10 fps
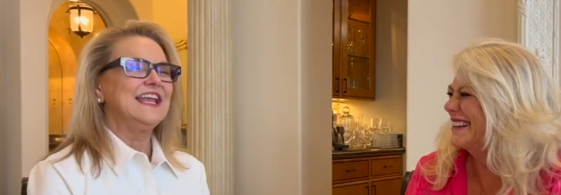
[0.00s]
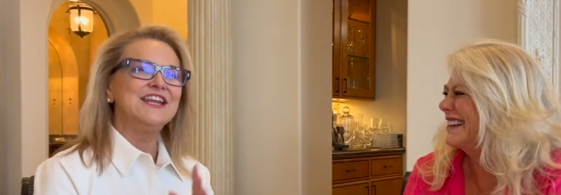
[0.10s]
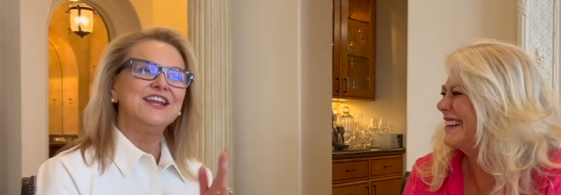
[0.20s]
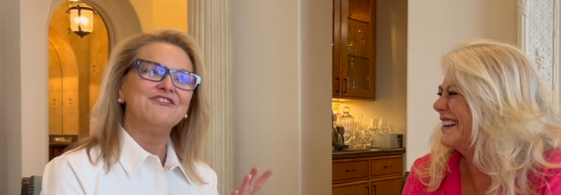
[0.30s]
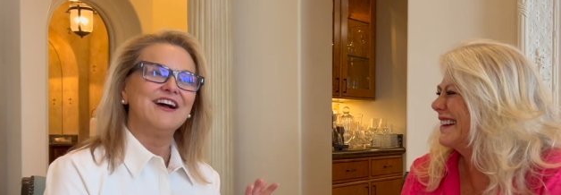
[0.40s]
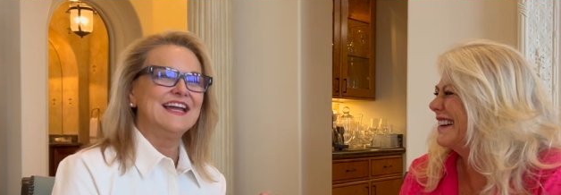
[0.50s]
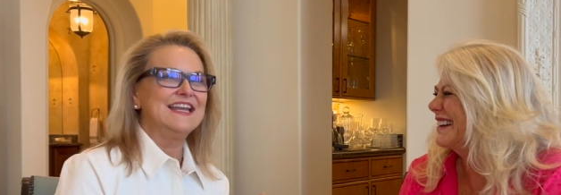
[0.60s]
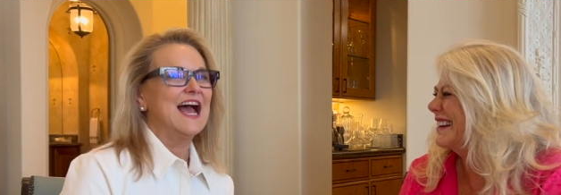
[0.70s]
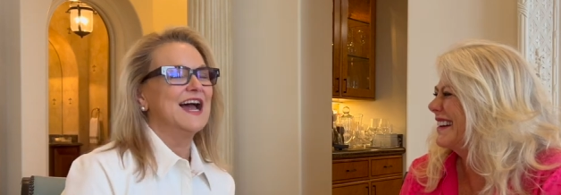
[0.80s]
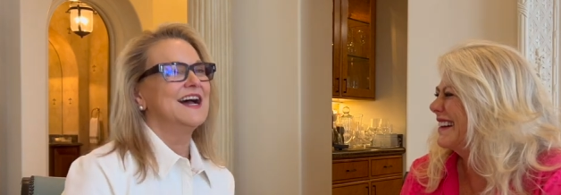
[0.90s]
Speaker 1: you know what?
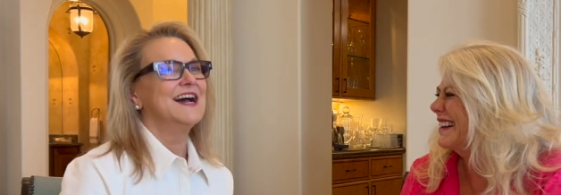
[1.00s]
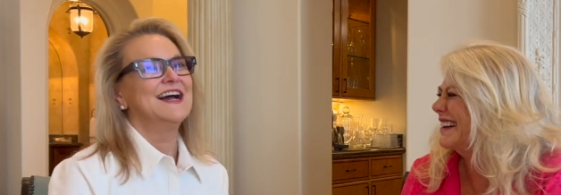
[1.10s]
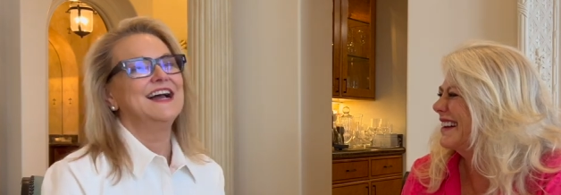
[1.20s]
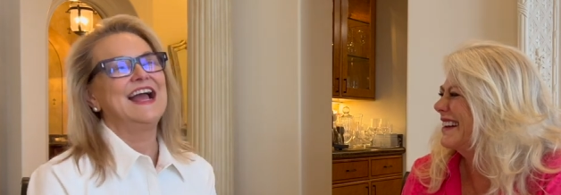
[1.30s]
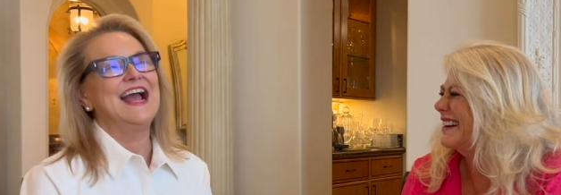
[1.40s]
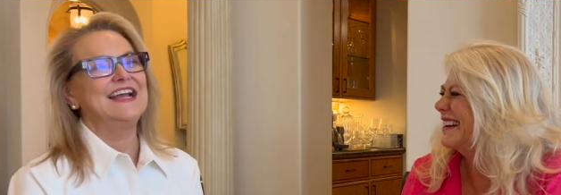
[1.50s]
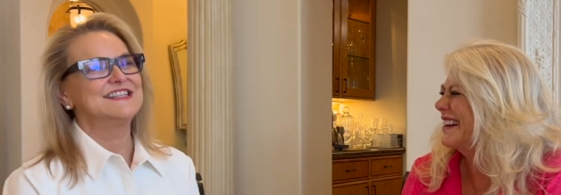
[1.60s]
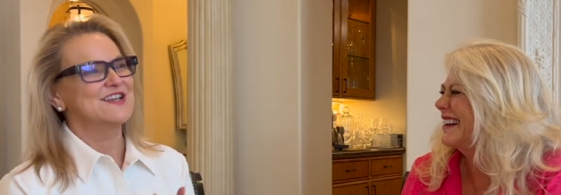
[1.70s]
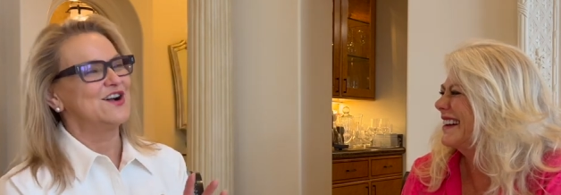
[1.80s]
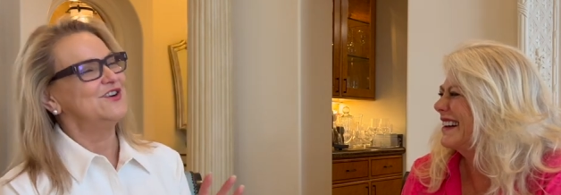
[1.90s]
Uh,
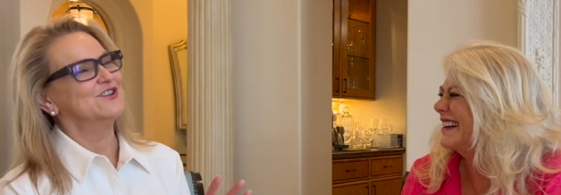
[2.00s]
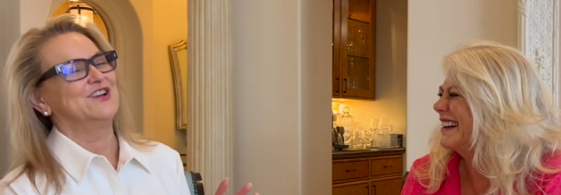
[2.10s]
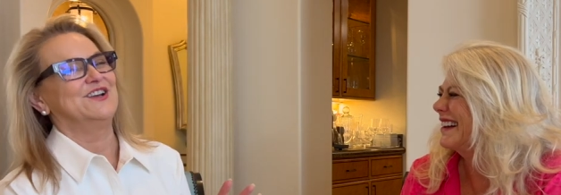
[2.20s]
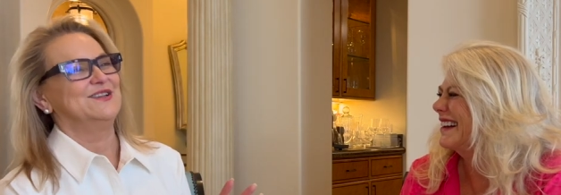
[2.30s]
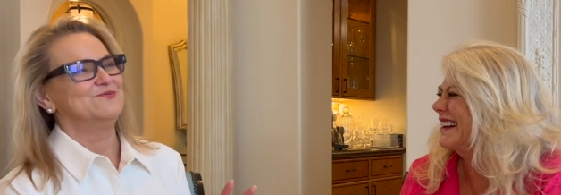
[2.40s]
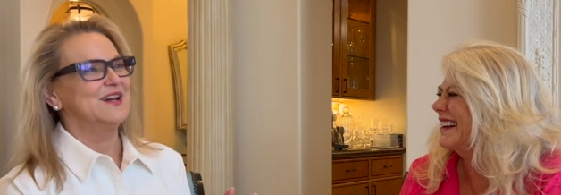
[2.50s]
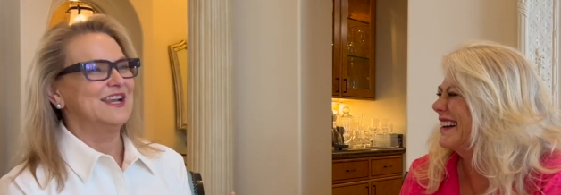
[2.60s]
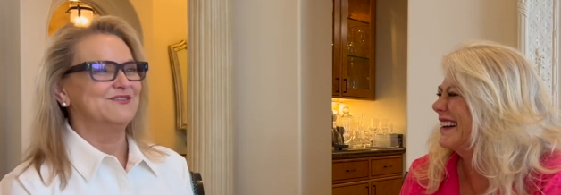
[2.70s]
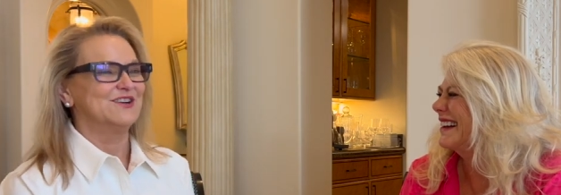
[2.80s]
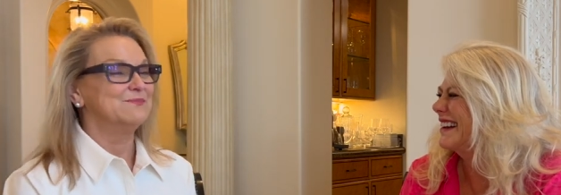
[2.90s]
it's all good,
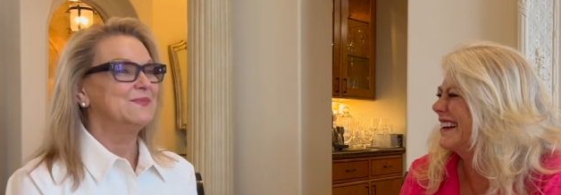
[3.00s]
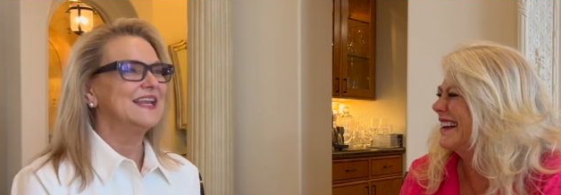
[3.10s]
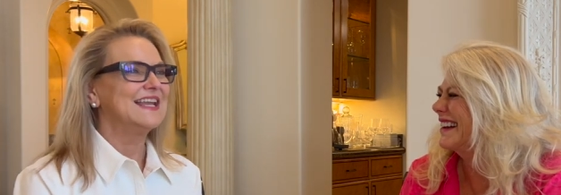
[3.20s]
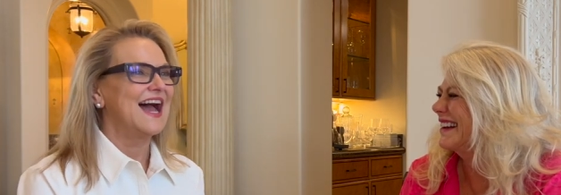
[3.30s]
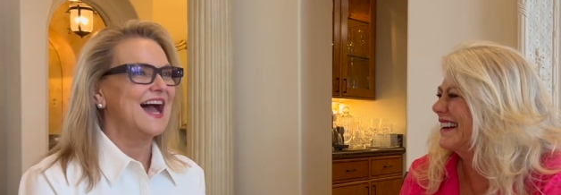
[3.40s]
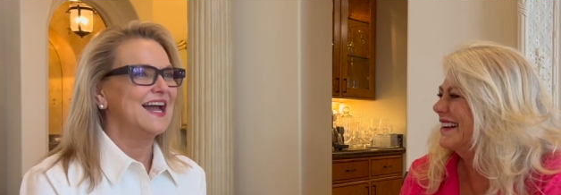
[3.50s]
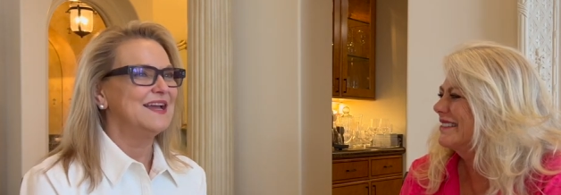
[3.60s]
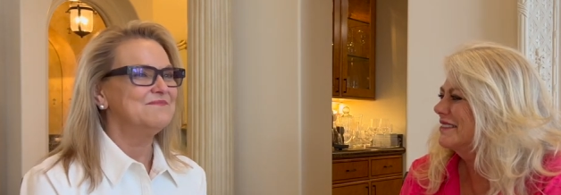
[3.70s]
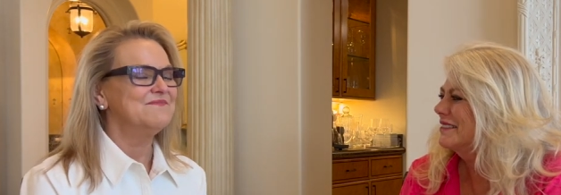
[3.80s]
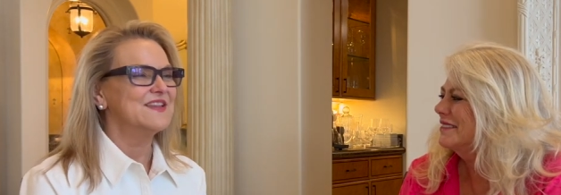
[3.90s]
whatever. But
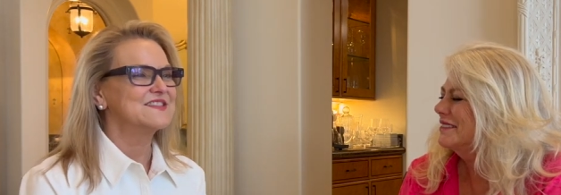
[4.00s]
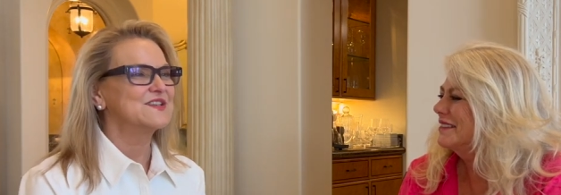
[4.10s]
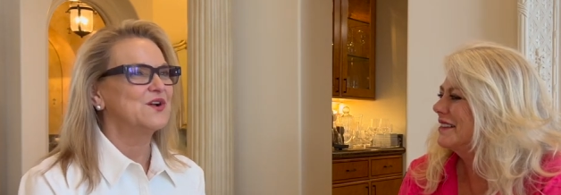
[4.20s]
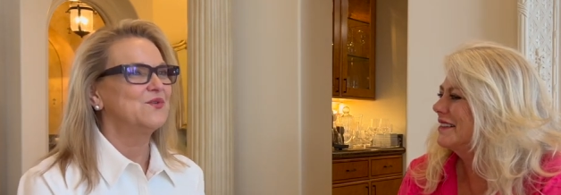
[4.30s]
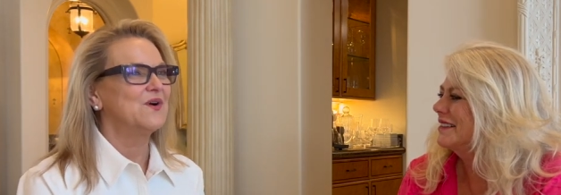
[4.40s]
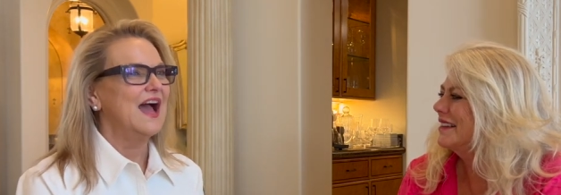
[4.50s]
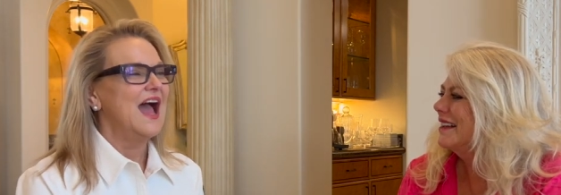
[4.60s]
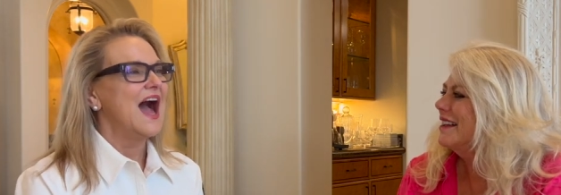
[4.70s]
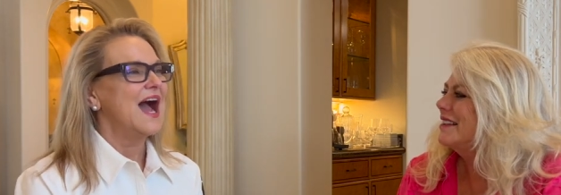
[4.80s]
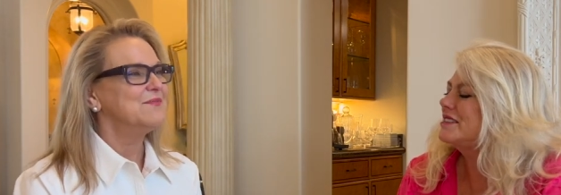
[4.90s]
I'm so
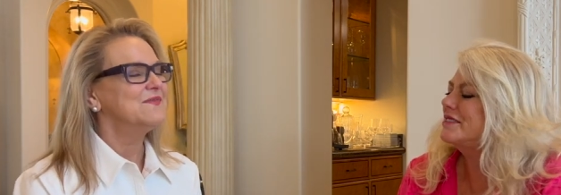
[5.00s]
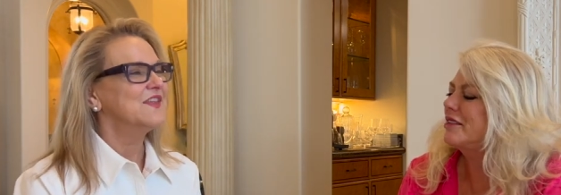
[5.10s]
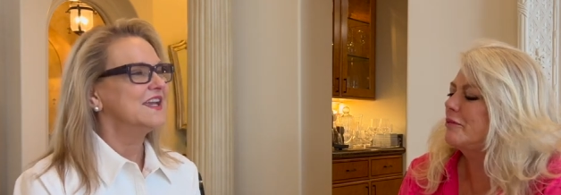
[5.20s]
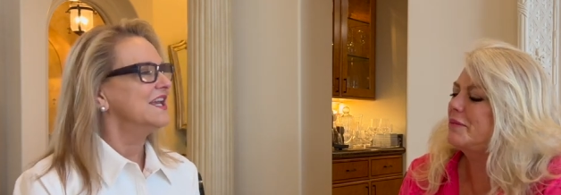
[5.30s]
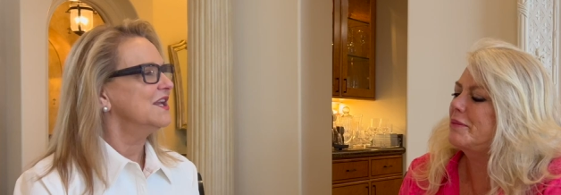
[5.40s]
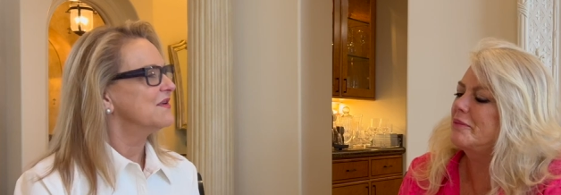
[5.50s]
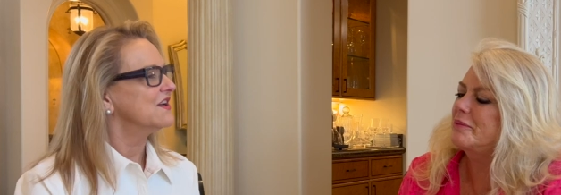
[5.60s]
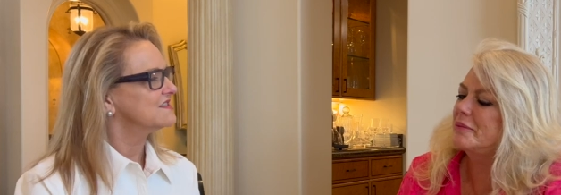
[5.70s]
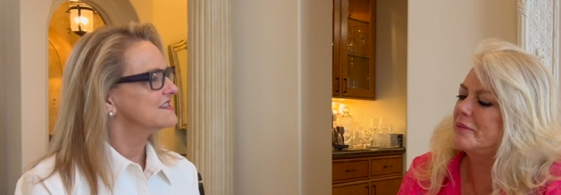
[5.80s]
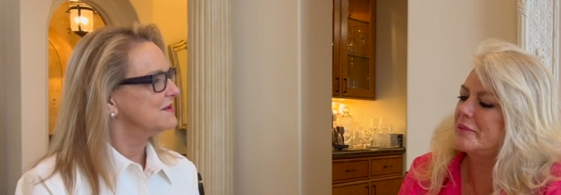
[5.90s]
I'm thinking
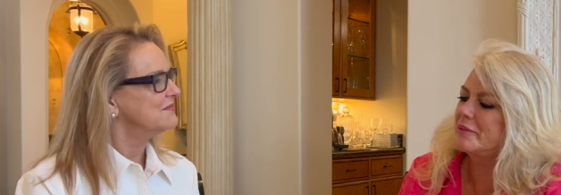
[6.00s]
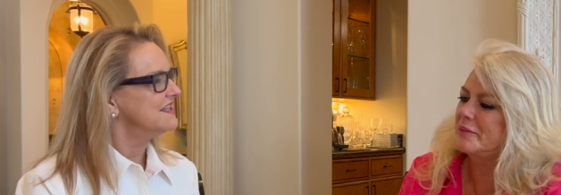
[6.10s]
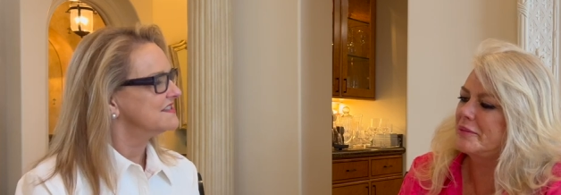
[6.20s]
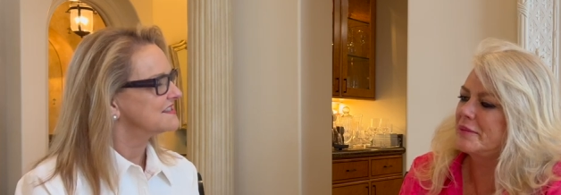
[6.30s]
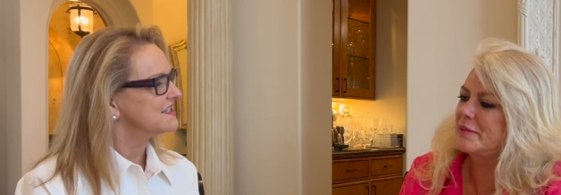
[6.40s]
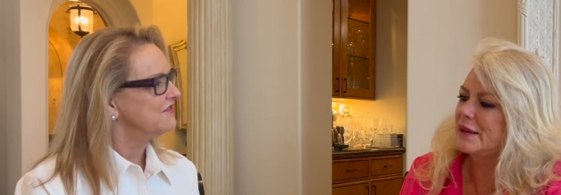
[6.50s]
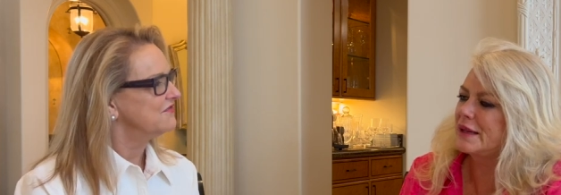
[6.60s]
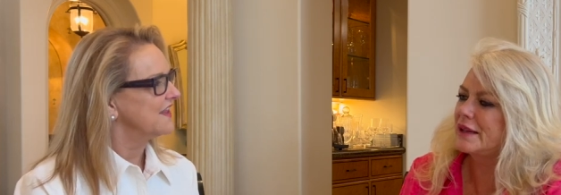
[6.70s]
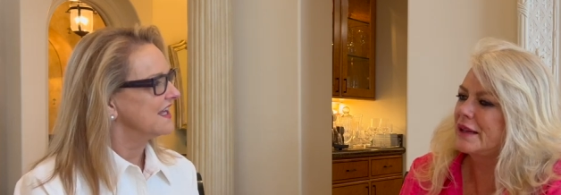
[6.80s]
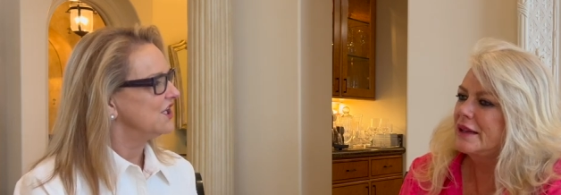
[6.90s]
about some of the stuff
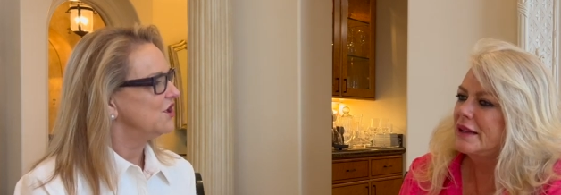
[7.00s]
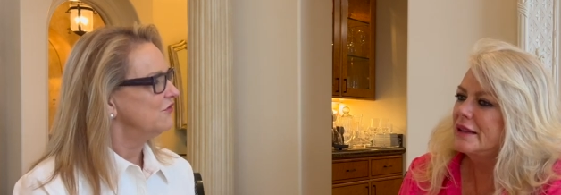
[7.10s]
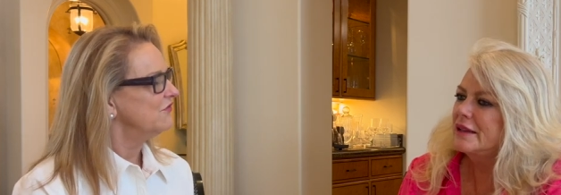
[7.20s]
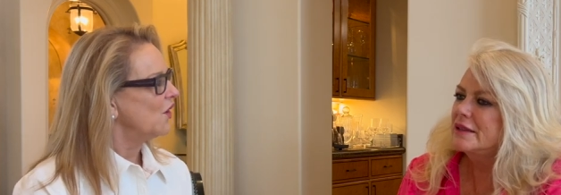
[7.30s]
that you've